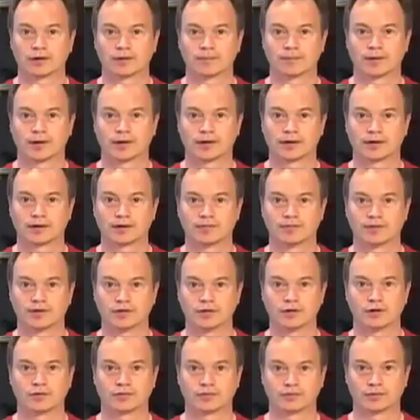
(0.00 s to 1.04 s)
my
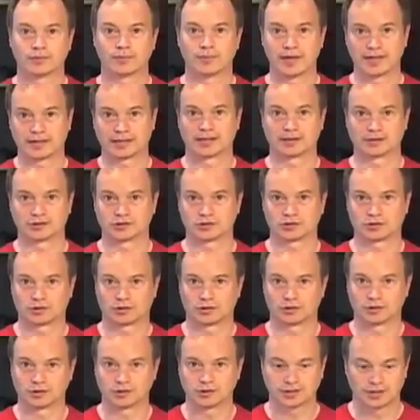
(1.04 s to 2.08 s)
video for making
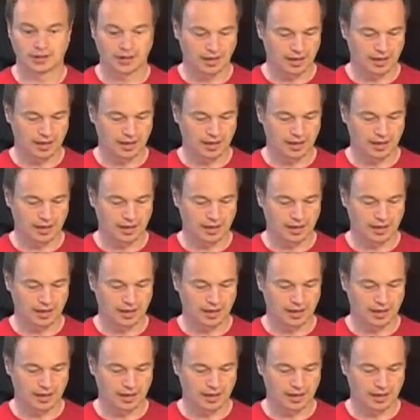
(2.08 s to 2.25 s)
starters.